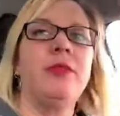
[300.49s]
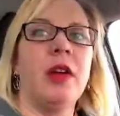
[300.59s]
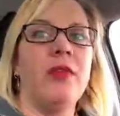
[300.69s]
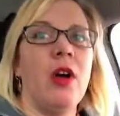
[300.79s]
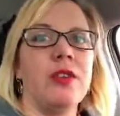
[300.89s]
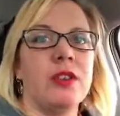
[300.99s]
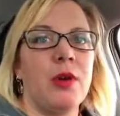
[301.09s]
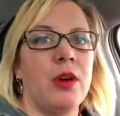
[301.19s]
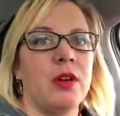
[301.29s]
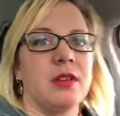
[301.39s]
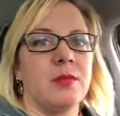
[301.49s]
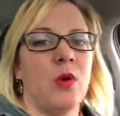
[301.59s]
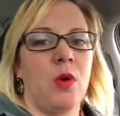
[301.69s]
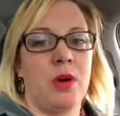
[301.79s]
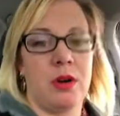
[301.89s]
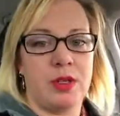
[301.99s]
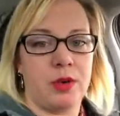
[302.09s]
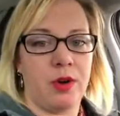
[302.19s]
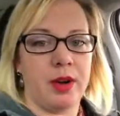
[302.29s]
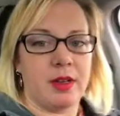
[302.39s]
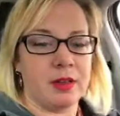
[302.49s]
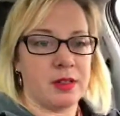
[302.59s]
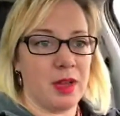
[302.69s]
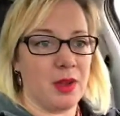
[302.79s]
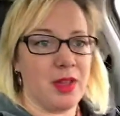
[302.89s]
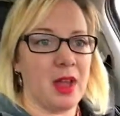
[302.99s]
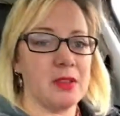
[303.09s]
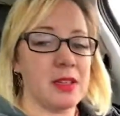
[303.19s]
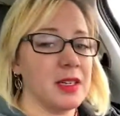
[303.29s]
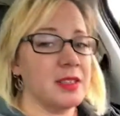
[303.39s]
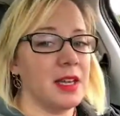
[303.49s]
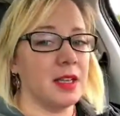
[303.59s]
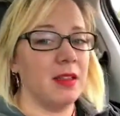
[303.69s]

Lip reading: I've also heard some horror stories. So that's going to take a